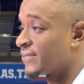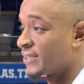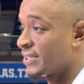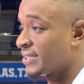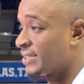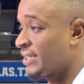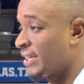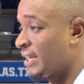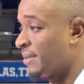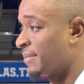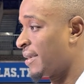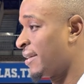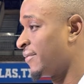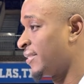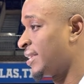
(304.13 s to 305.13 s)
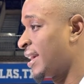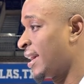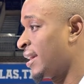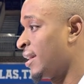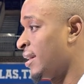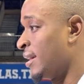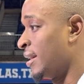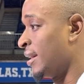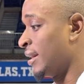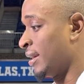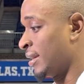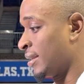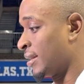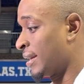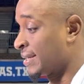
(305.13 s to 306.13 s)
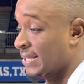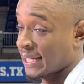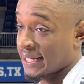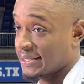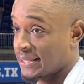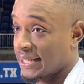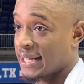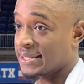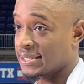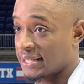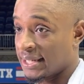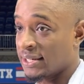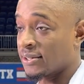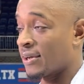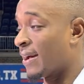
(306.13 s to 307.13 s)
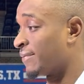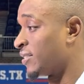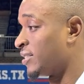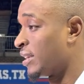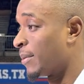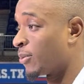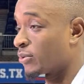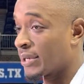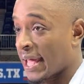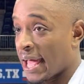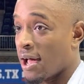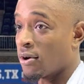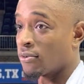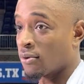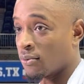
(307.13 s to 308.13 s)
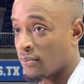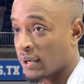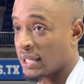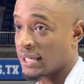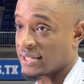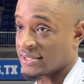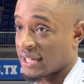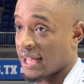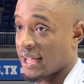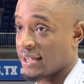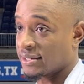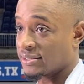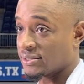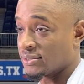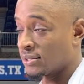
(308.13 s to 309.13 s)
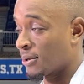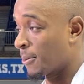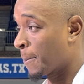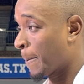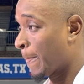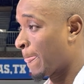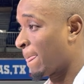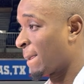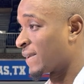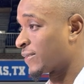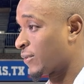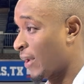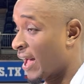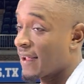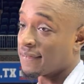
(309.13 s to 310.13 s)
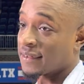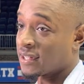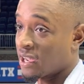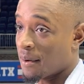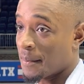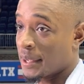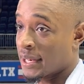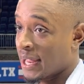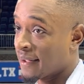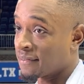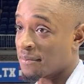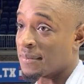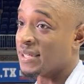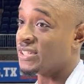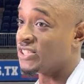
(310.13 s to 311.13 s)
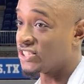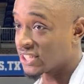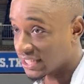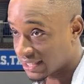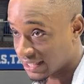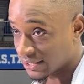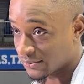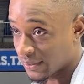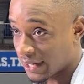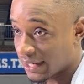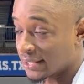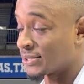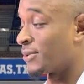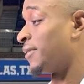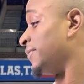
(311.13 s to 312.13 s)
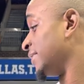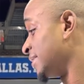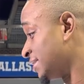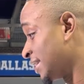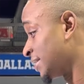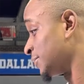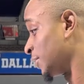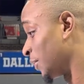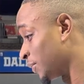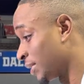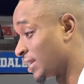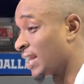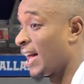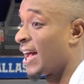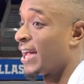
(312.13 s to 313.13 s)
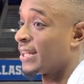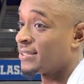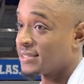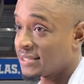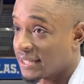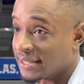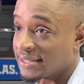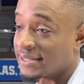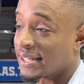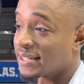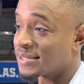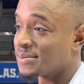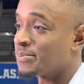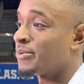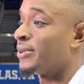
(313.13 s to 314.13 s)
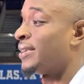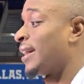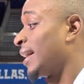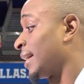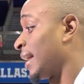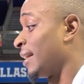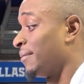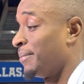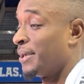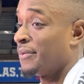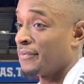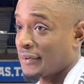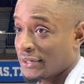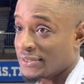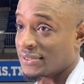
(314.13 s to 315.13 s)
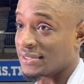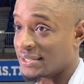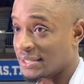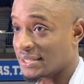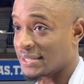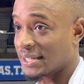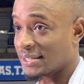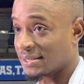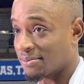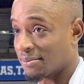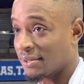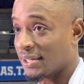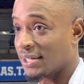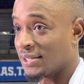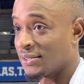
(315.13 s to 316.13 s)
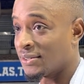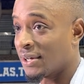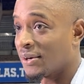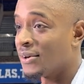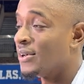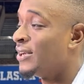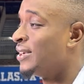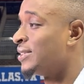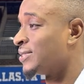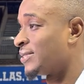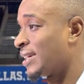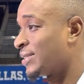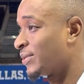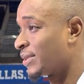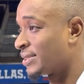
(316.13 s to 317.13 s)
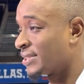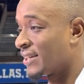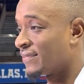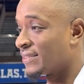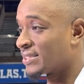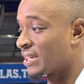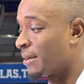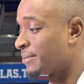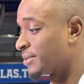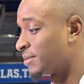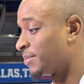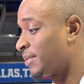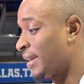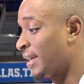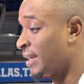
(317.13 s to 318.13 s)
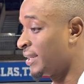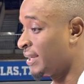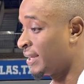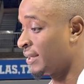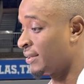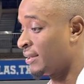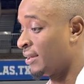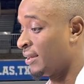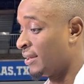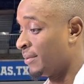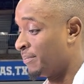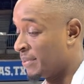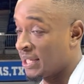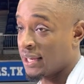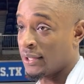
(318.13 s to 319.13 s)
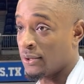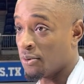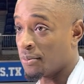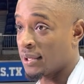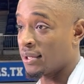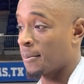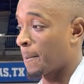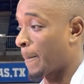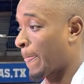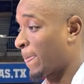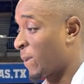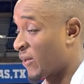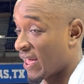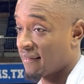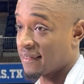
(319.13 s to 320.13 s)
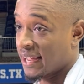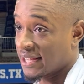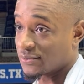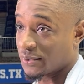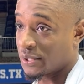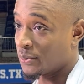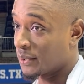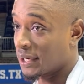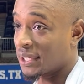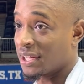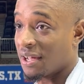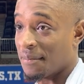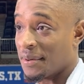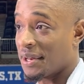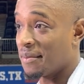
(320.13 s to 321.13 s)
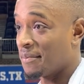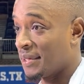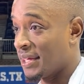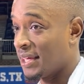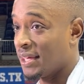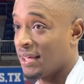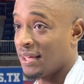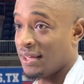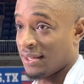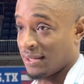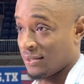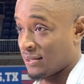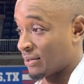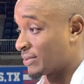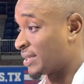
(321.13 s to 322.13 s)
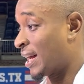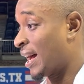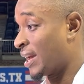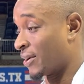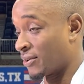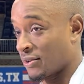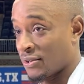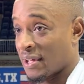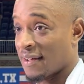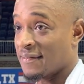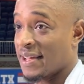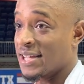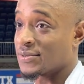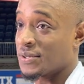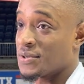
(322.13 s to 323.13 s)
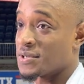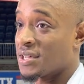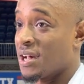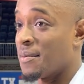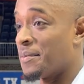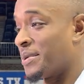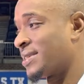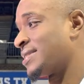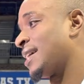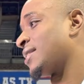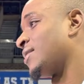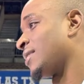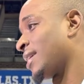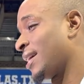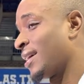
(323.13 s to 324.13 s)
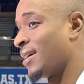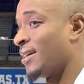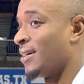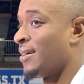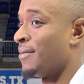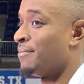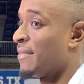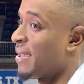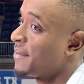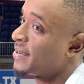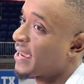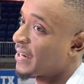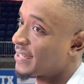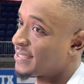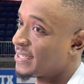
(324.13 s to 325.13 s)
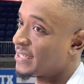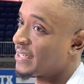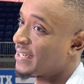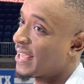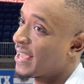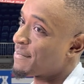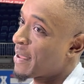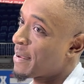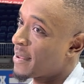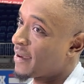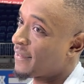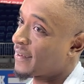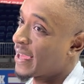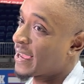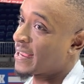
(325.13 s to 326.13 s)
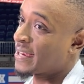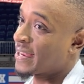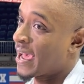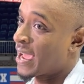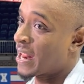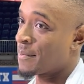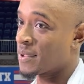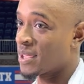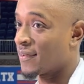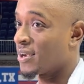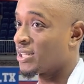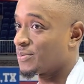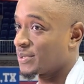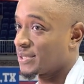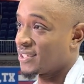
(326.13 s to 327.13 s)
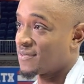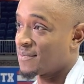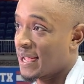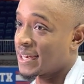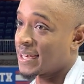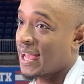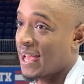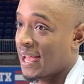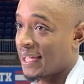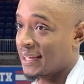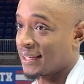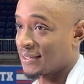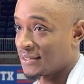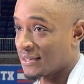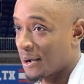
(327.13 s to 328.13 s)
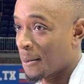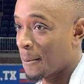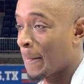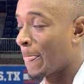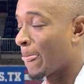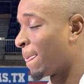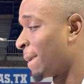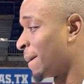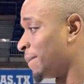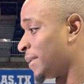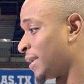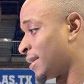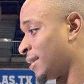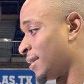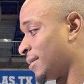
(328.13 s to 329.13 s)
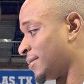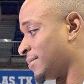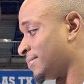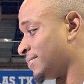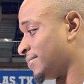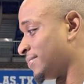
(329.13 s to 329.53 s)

for this team every day. And uh, like I said, as a leader, I have to double down on what he desires, you know. So I have to come in and I have to be just as ready. So if he says on the line 10 second sprint, I got to be the first in 10 second sprint, you know? So that's where the toughness comes into play. And then being human, you have days where you want to come in and be, you know, tired, or you have days where you come and it's like, okay, maybe not a 10 a day, maybe I feel like a nine. I'm gonna give 100% of my nine, you know? But um,